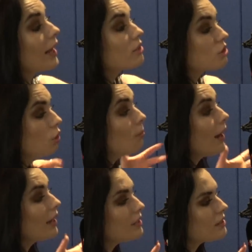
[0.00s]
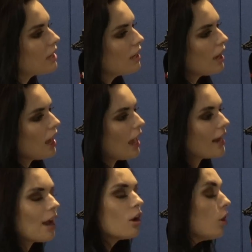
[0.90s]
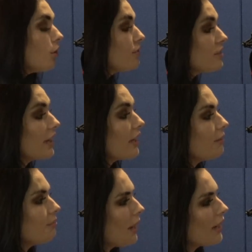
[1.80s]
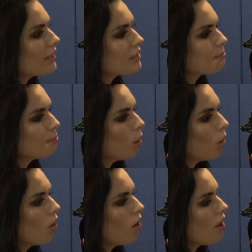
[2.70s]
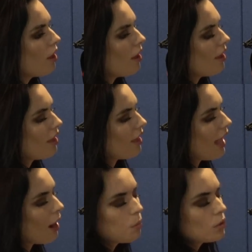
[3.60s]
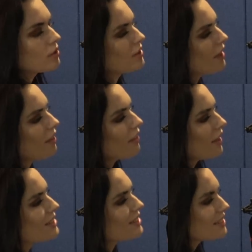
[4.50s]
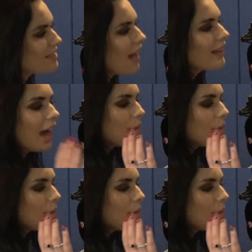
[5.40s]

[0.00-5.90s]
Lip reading: like slow ballads. Yeah. And I love singing ballads, but I wouldn't say that that's the style that